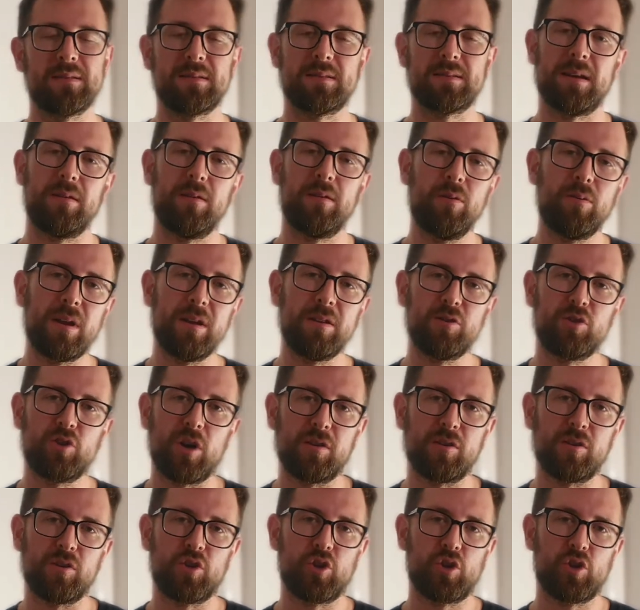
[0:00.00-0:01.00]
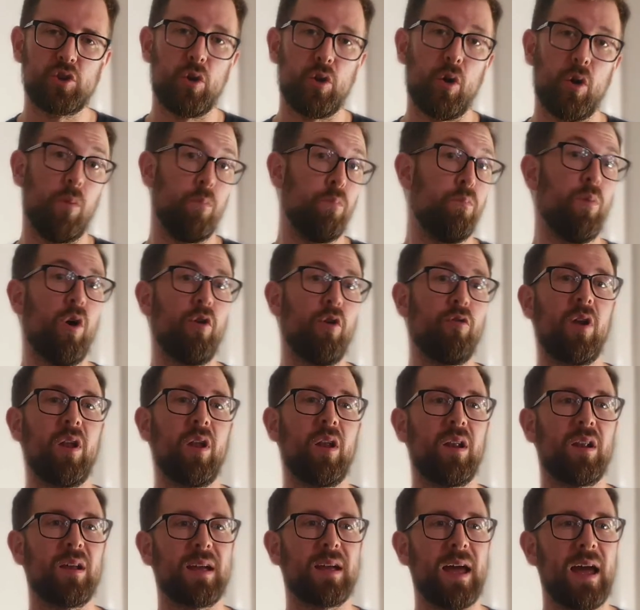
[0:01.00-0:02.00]
and you can judge your
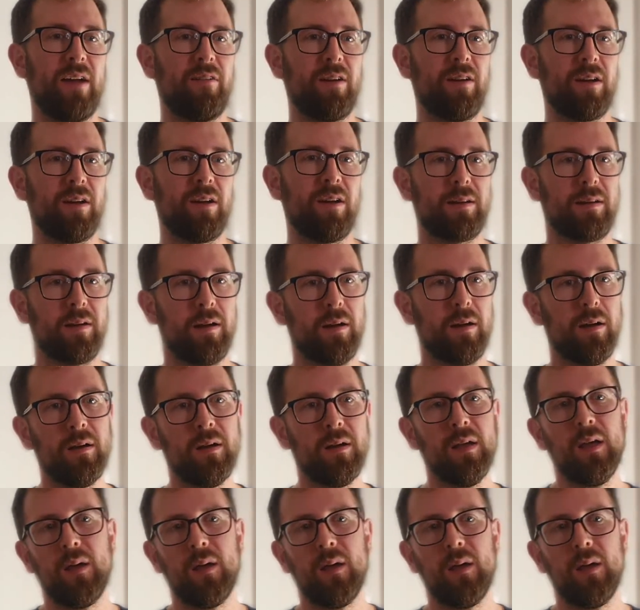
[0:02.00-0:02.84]
moral character